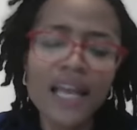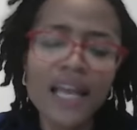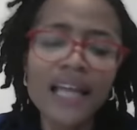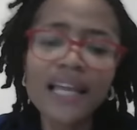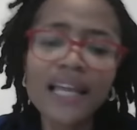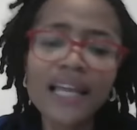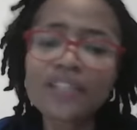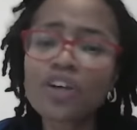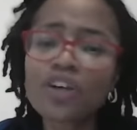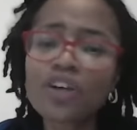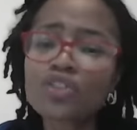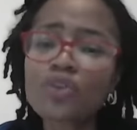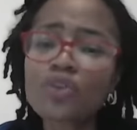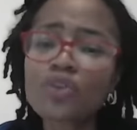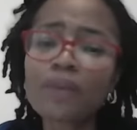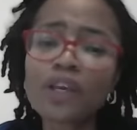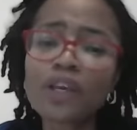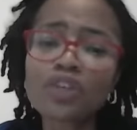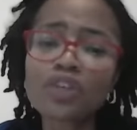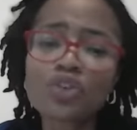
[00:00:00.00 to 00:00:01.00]
Let's also
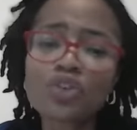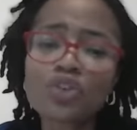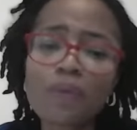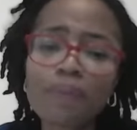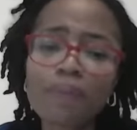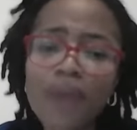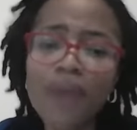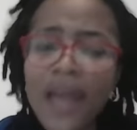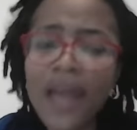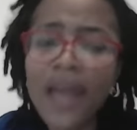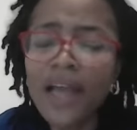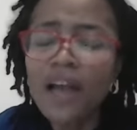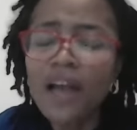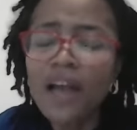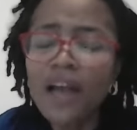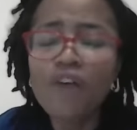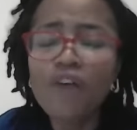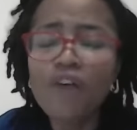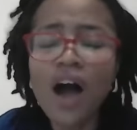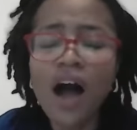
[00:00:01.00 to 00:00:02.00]
begin to pray
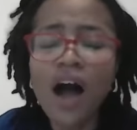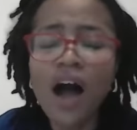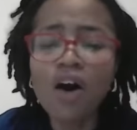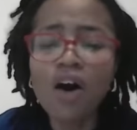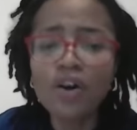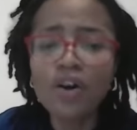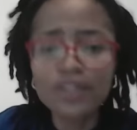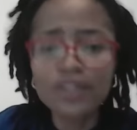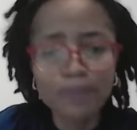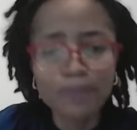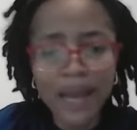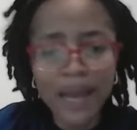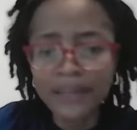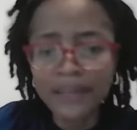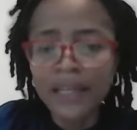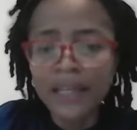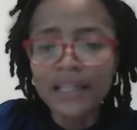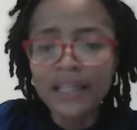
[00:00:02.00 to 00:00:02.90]
for our husband.